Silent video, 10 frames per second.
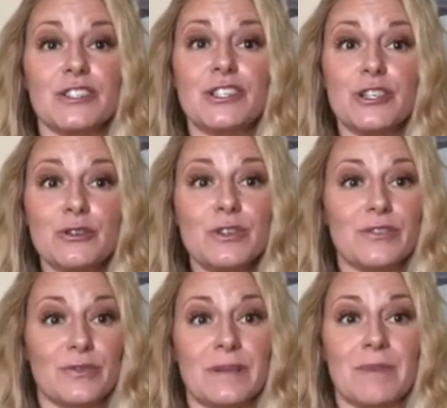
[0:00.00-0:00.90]
2 to
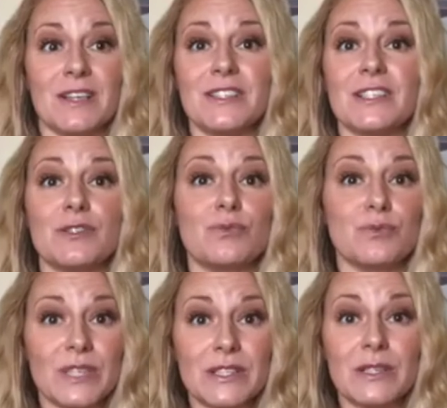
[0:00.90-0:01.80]
3 months is
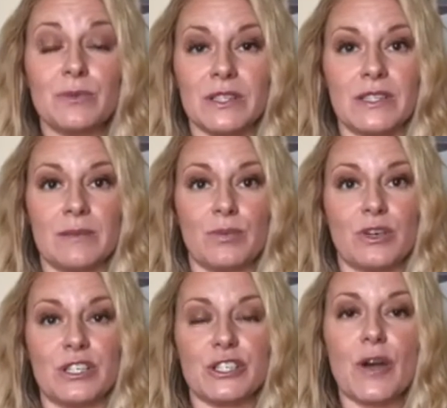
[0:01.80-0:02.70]
really, really important.